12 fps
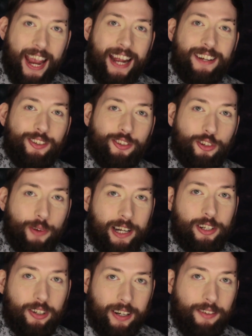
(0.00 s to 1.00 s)
and
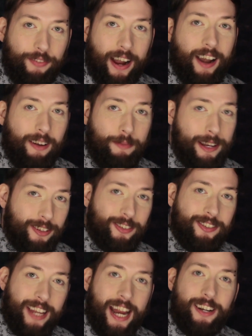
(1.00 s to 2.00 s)
stricter
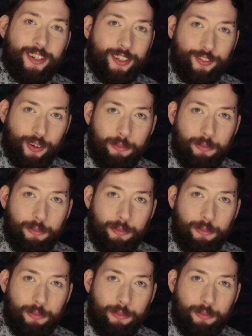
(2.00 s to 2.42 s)
environmental standards